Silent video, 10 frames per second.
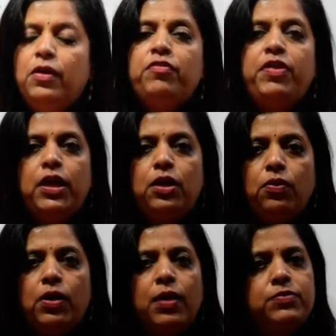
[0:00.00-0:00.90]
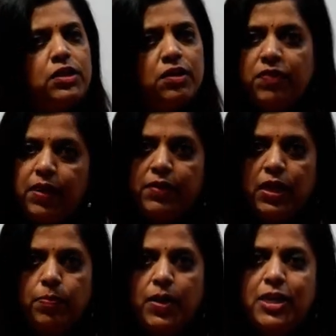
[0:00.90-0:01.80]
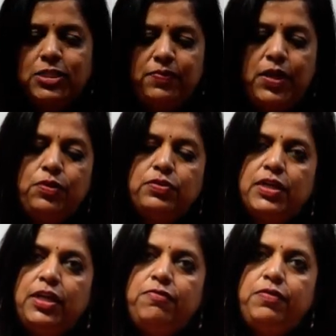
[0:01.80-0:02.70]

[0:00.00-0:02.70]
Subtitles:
Phanerogams are the flowering plants where you study